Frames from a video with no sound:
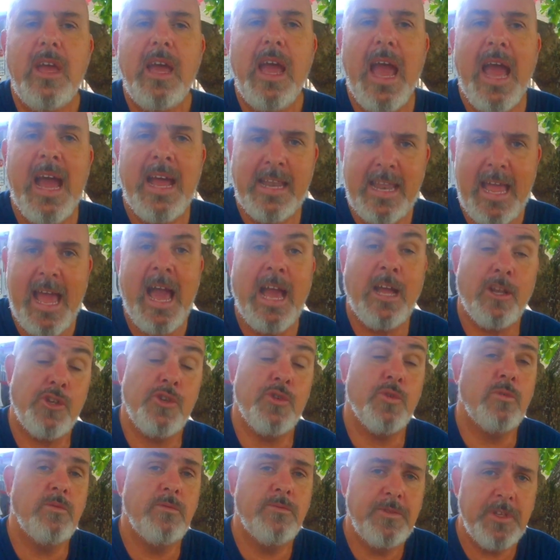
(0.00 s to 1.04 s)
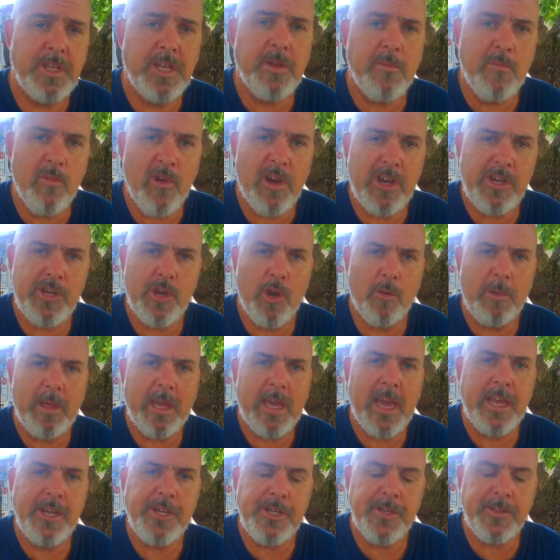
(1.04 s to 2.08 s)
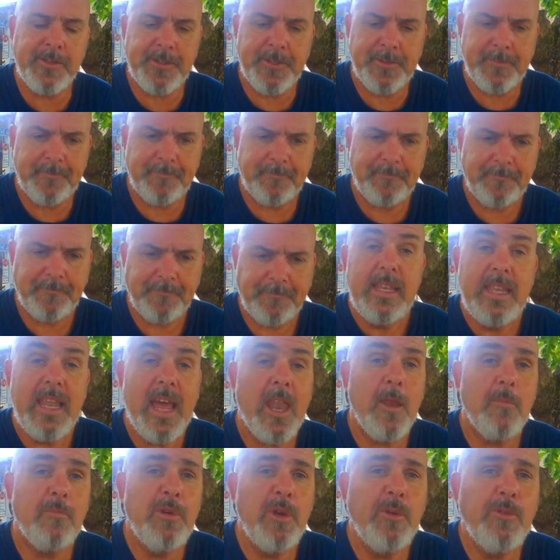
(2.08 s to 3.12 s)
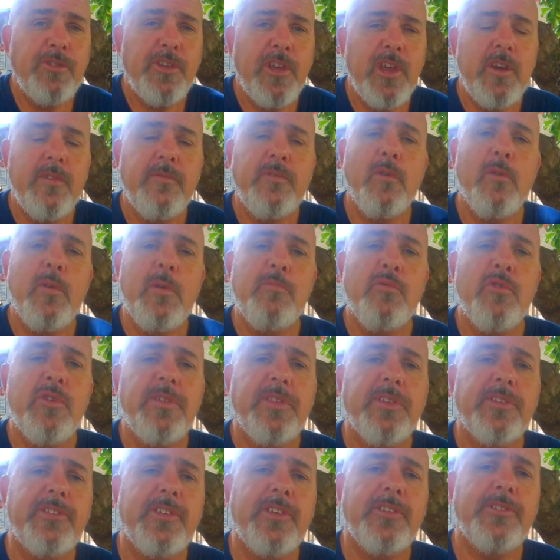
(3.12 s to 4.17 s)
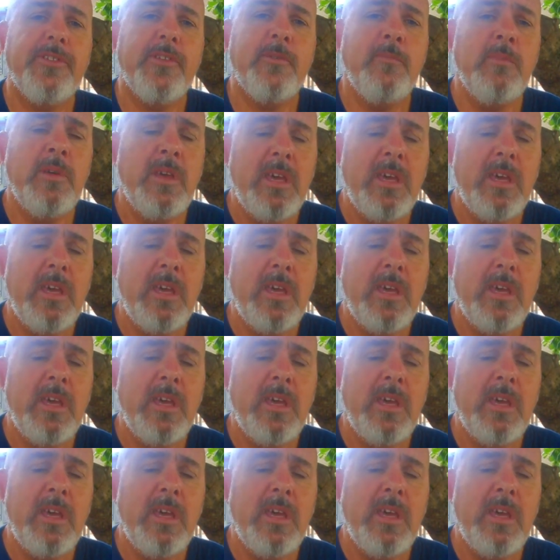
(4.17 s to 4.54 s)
and actual decompression obligations. Now, the beauty of a rebreather system